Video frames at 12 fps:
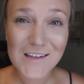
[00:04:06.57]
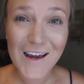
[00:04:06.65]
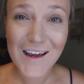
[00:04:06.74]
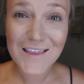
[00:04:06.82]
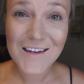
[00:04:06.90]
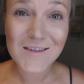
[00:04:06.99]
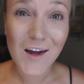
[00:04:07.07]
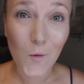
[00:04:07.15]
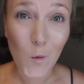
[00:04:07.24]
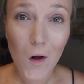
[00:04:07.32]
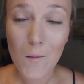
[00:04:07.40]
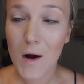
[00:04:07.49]
I get these at
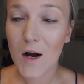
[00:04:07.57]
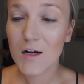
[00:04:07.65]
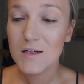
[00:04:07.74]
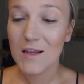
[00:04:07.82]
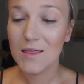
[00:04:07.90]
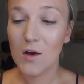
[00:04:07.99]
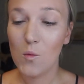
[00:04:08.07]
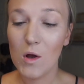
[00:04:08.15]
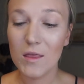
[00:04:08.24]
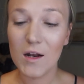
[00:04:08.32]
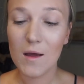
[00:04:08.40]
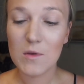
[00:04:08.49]
Walmart. The
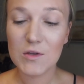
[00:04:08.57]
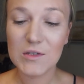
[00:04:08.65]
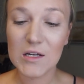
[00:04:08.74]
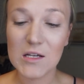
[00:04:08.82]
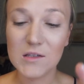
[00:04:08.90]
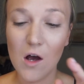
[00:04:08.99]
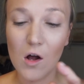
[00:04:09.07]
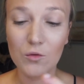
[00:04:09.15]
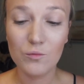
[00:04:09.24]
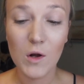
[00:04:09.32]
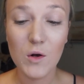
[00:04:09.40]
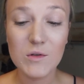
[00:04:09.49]
one that I'm using is
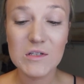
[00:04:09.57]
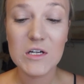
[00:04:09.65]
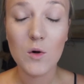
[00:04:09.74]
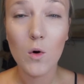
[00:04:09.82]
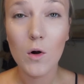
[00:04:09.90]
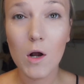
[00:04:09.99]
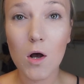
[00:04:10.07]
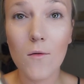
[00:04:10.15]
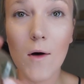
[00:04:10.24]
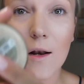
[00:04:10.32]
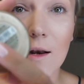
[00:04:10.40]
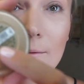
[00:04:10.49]
called Rose
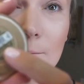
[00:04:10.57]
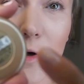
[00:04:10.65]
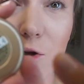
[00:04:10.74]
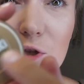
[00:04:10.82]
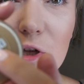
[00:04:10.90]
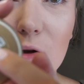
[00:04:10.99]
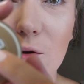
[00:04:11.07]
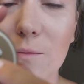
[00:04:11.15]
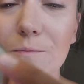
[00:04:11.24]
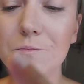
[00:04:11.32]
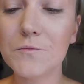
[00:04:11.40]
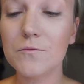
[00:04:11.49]
d'Oro number 2.
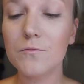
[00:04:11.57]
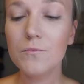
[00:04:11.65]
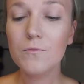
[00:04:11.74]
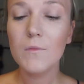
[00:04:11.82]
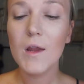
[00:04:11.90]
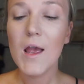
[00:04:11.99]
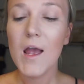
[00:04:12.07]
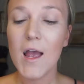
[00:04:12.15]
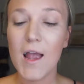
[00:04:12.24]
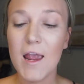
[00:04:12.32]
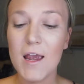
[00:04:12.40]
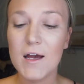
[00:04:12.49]

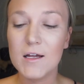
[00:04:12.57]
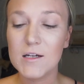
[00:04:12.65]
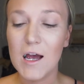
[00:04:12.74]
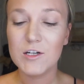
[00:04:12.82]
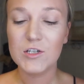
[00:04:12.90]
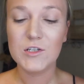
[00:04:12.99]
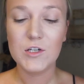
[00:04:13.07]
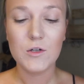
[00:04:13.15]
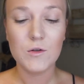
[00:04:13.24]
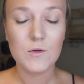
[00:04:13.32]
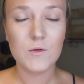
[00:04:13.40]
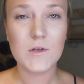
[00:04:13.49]
And I just
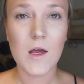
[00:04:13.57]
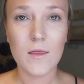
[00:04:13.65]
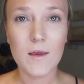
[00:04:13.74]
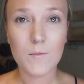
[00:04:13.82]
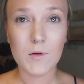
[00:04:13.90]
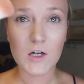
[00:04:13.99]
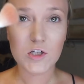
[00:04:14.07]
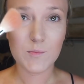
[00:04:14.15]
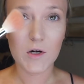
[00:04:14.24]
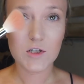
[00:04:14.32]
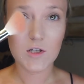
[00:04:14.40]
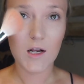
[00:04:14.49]
use the blush
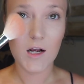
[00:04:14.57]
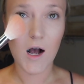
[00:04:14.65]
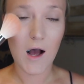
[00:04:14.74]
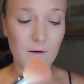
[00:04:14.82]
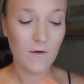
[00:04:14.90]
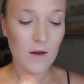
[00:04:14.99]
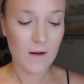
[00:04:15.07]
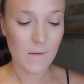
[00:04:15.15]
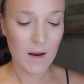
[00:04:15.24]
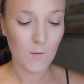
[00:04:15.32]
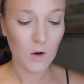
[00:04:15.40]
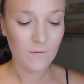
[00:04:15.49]
brush that I got in
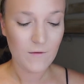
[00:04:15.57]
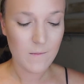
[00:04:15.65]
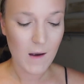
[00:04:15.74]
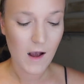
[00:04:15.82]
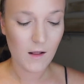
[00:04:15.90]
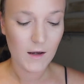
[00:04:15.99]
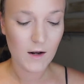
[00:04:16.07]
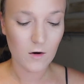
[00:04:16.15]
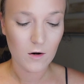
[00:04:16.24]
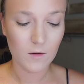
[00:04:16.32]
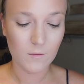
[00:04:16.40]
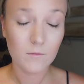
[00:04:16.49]
my Morphe palette
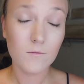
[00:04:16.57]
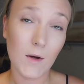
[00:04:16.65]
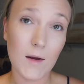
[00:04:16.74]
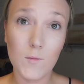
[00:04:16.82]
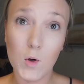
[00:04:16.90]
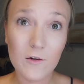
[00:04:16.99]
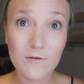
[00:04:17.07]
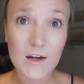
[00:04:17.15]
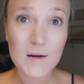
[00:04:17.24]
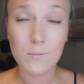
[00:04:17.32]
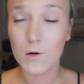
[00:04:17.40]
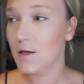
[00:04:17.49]
or my
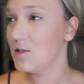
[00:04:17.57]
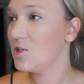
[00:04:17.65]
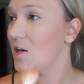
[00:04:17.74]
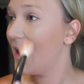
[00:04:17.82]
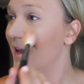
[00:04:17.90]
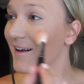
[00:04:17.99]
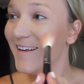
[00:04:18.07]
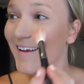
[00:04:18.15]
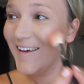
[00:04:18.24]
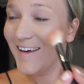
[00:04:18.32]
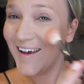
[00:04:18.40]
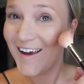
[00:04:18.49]
Morphe brush set.
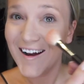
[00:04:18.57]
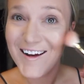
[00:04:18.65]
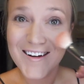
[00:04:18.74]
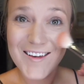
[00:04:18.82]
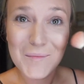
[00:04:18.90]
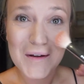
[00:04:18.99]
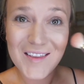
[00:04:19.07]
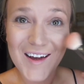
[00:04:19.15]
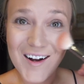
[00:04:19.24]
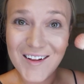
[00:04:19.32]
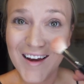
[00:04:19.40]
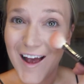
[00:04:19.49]
And I just put
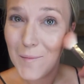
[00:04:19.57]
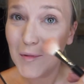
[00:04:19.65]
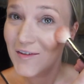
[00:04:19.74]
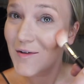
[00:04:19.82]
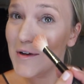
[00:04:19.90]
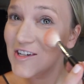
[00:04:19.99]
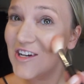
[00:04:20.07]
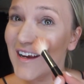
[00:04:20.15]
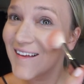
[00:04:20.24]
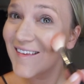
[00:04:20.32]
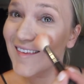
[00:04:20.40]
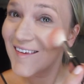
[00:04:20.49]
that on the apples of my
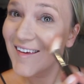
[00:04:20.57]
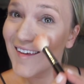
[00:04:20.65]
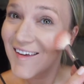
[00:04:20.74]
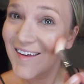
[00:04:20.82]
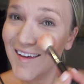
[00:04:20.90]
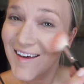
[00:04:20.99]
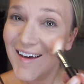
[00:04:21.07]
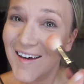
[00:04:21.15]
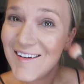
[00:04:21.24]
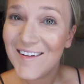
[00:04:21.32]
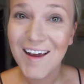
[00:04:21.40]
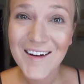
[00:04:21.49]
cheeks.
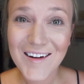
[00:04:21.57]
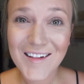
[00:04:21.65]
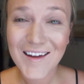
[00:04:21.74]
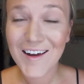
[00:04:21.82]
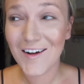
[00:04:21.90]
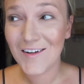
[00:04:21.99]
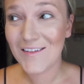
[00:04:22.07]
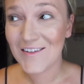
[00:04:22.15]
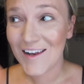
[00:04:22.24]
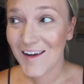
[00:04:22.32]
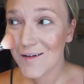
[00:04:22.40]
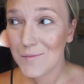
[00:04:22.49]
Technically, I don't
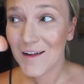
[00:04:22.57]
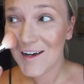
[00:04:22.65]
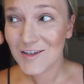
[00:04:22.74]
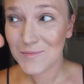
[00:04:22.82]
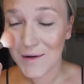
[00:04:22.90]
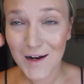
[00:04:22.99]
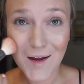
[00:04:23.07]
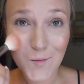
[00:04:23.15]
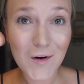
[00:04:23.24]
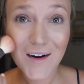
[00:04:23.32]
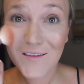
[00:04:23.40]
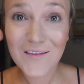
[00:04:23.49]
even need blush, but I'm
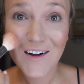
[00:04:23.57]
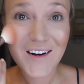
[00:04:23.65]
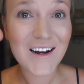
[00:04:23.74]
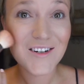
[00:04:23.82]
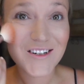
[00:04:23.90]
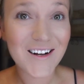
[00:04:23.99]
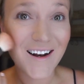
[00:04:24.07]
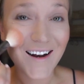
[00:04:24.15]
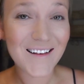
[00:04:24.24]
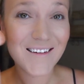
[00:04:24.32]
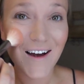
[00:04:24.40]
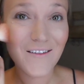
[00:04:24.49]
wearing foundation and
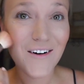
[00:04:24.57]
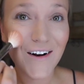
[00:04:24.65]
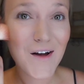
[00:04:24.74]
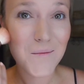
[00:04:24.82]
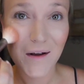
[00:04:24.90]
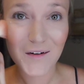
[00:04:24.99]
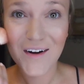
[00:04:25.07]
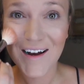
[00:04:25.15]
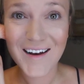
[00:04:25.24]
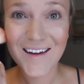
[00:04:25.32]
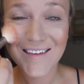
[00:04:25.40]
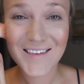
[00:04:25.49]
it's covering up my
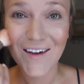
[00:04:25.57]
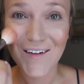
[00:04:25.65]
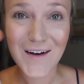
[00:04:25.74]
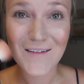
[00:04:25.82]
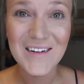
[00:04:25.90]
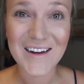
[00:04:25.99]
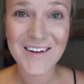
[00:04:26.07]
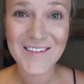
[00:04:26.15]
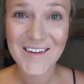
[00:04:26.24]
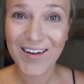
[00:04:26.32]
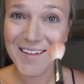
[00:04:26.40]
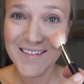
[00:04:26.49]
redness, so I'm gonna use
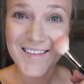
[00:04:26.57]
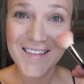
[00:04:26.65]
it.